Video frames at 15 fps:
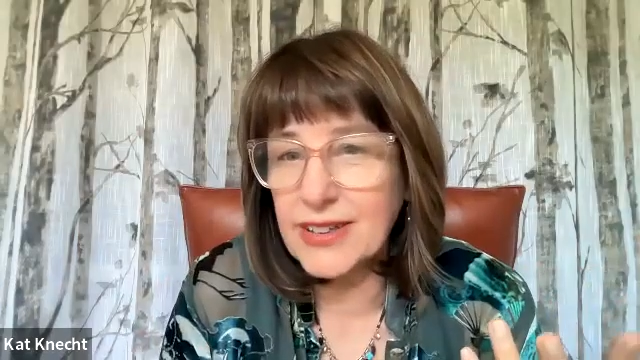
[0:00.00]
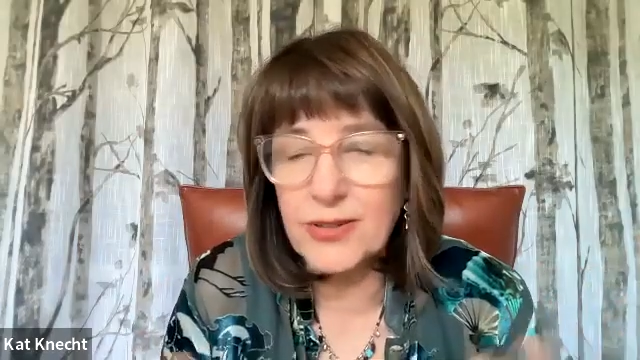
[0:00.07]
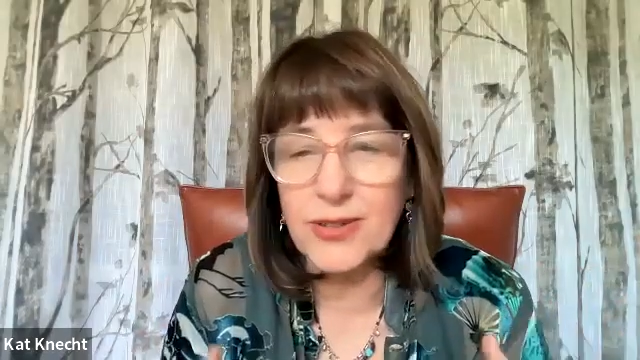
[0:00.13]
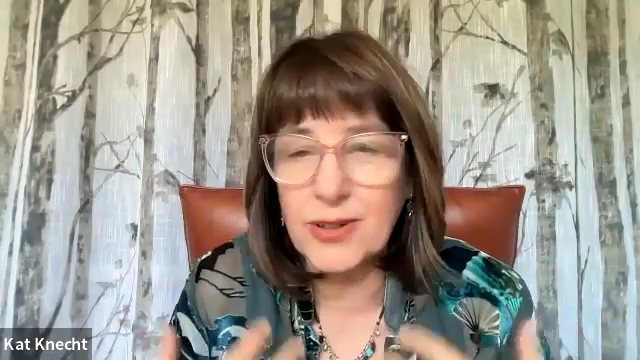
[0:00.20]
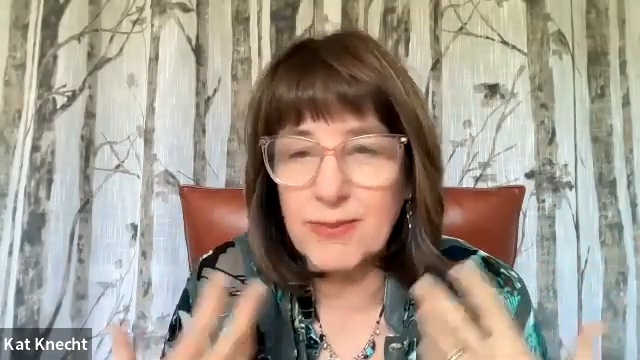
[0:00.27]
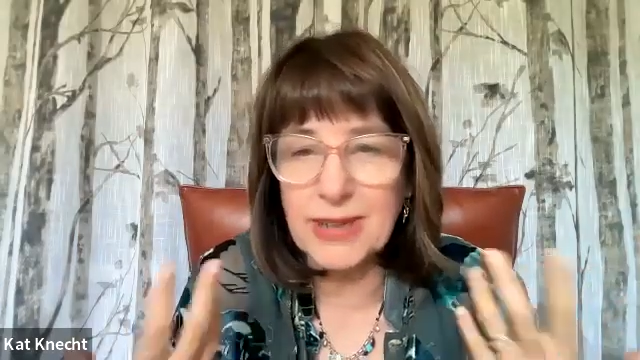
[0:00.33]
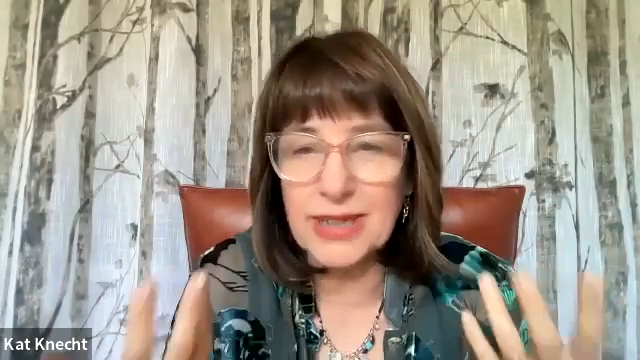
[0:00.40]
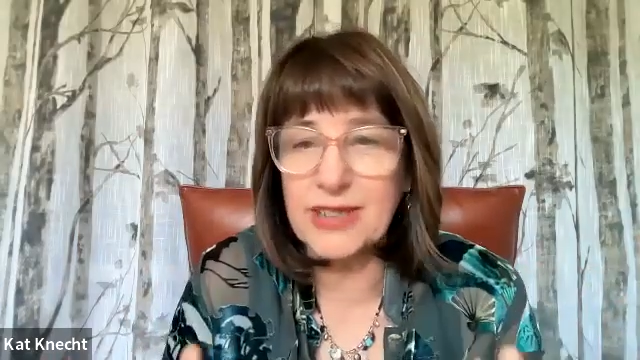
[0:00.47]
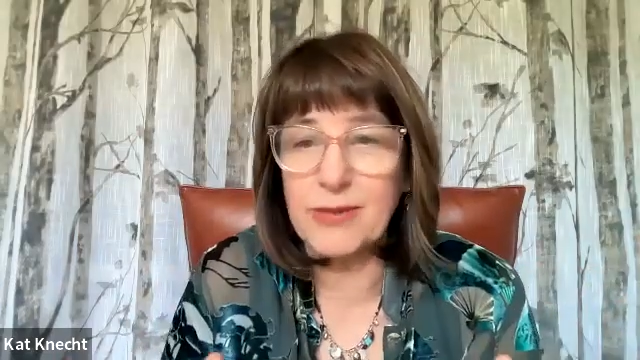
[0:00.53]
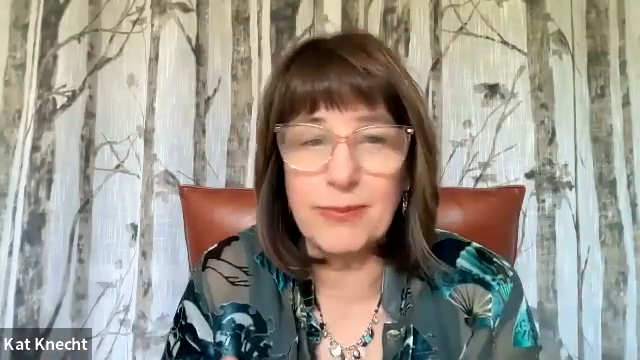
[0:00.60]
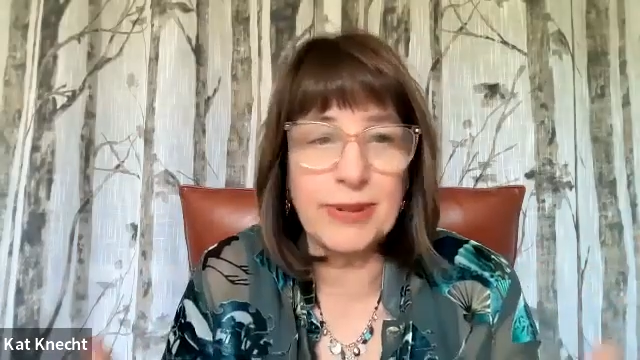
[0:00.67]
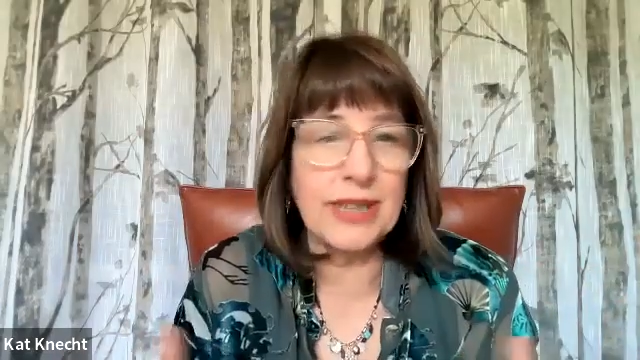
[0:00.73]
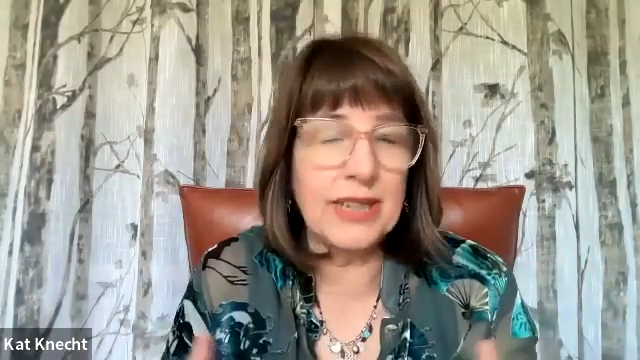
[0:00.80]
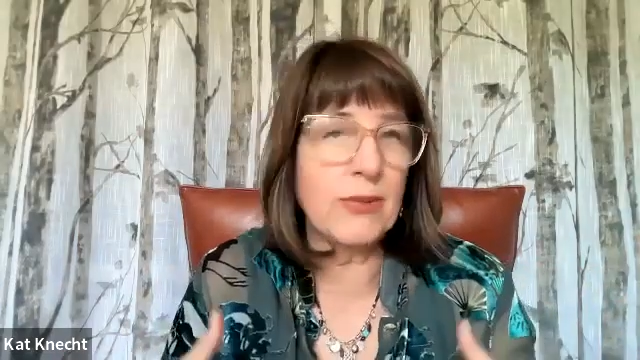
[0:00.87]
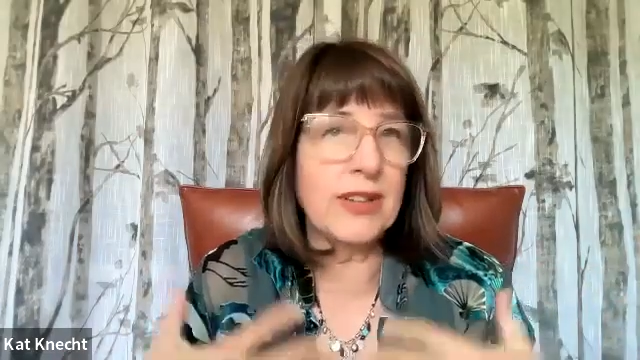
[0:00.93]
who they're meant to
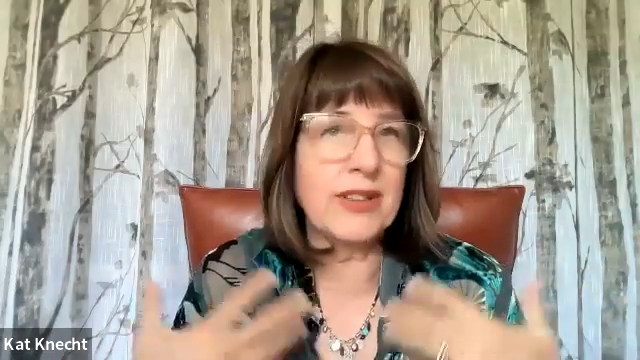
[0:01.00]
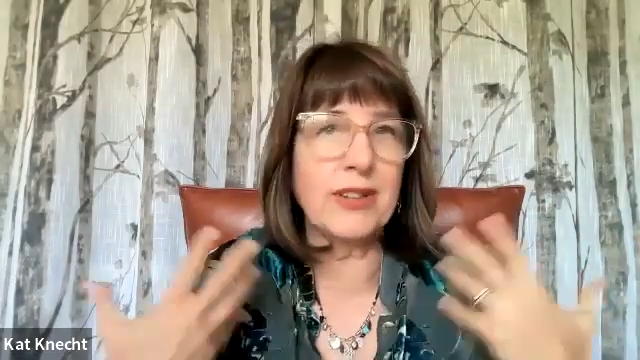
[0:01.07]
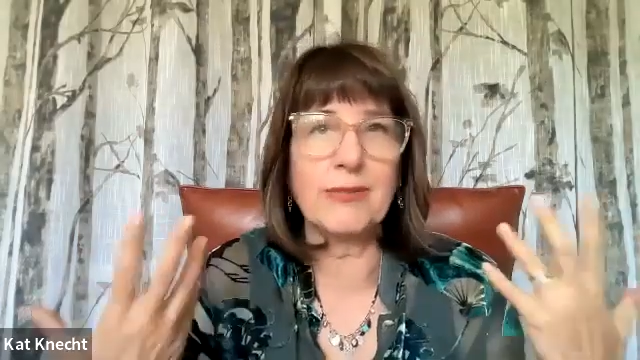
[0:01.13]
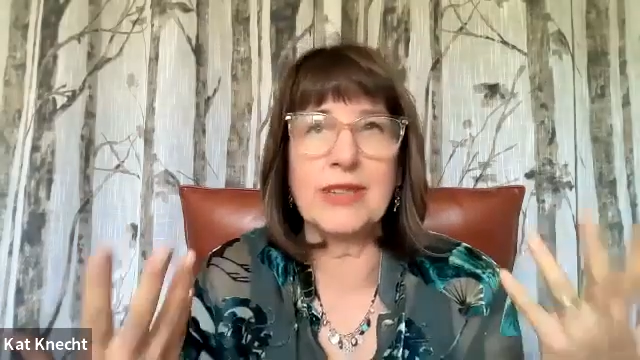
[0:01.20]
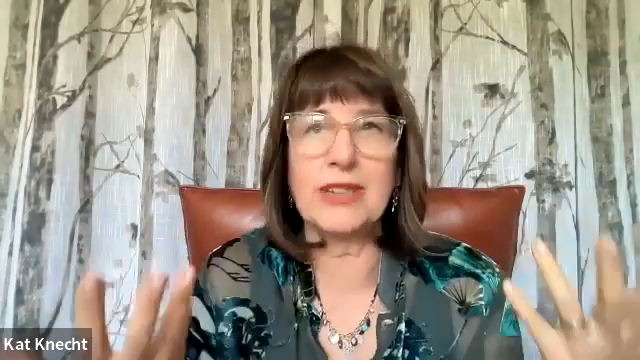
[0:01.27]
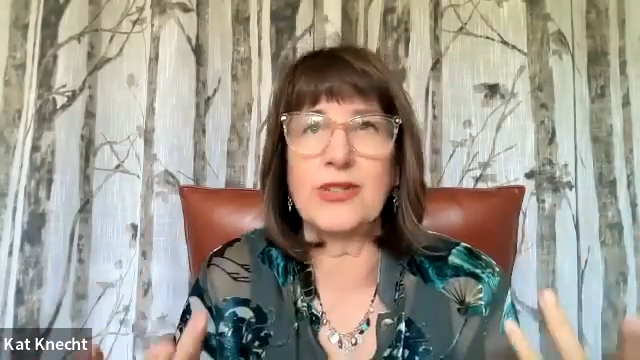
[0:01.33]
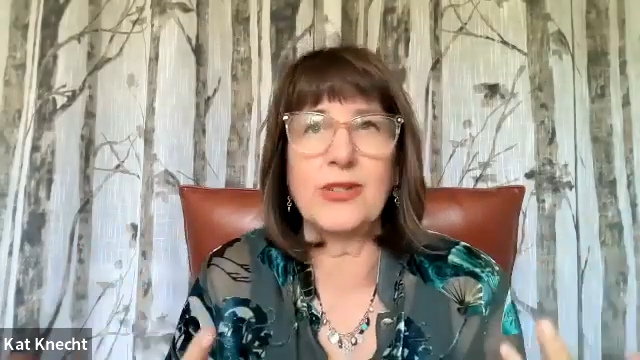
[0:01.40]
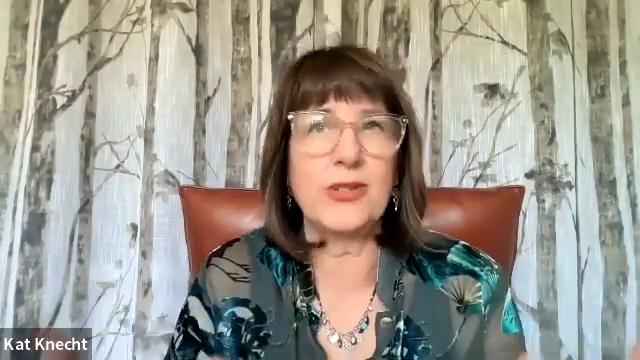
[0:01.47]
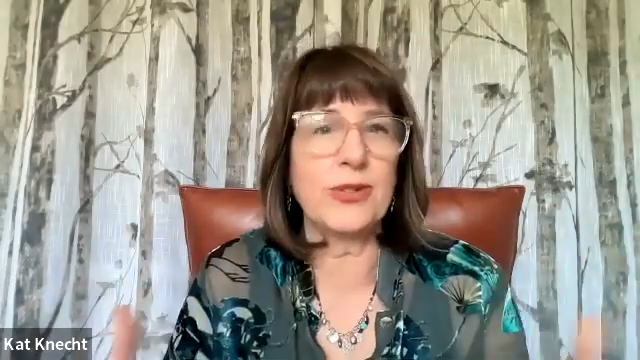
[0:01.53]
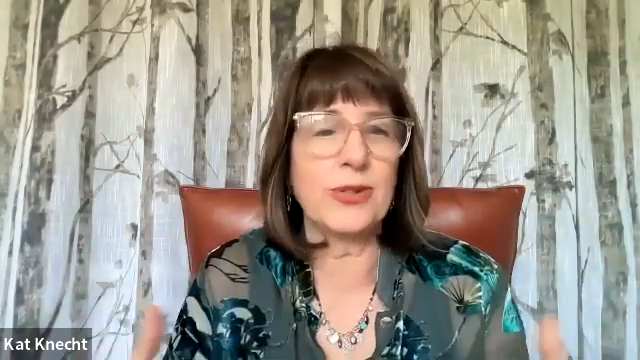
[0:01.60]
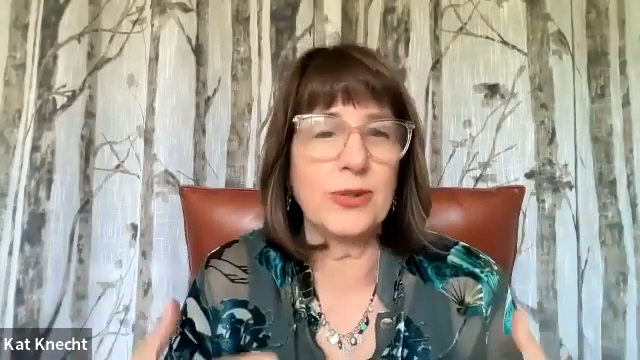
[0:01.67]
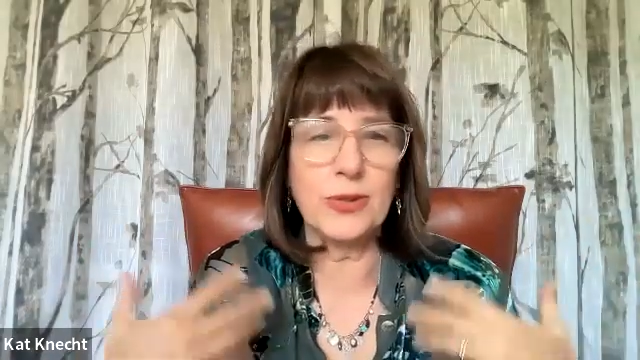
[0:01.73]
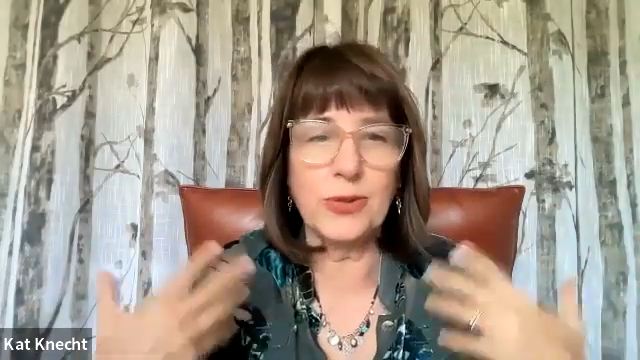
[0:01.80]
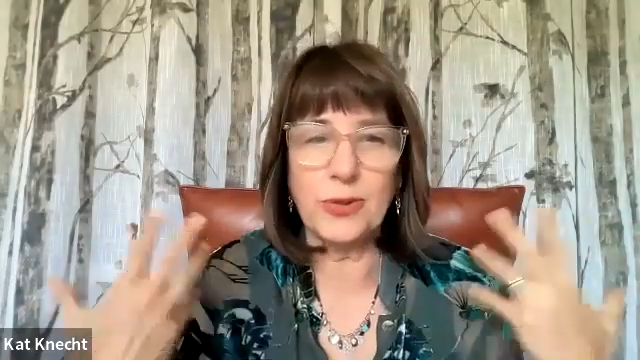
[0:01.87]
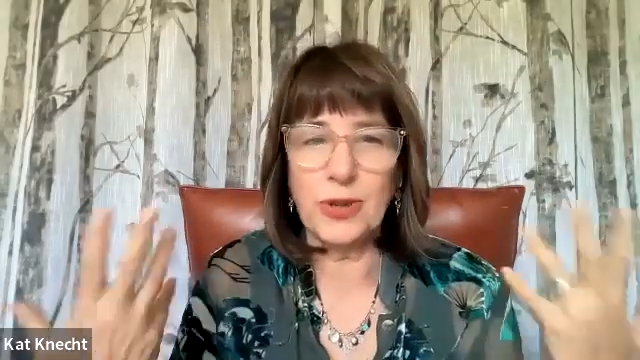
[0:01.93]
be, what they're meant to
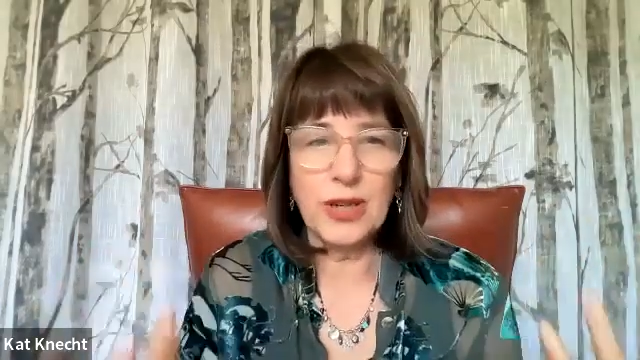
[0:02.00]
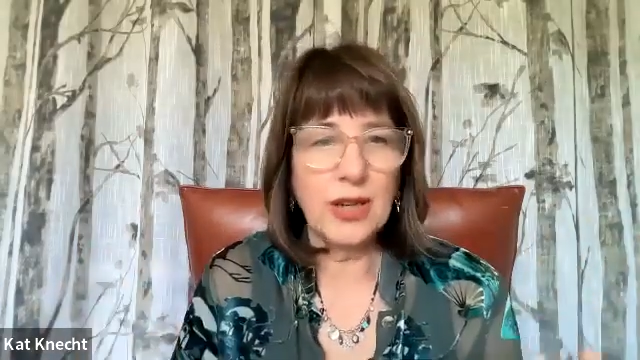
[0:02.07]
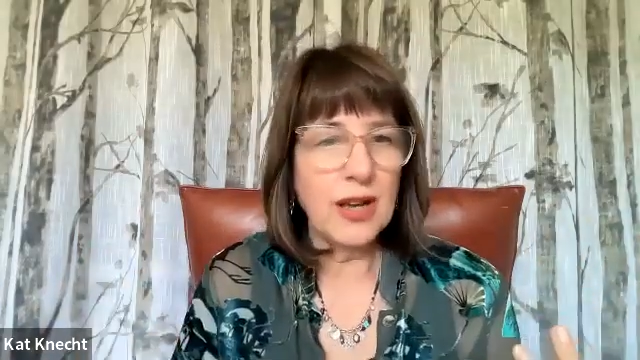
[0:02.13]
do,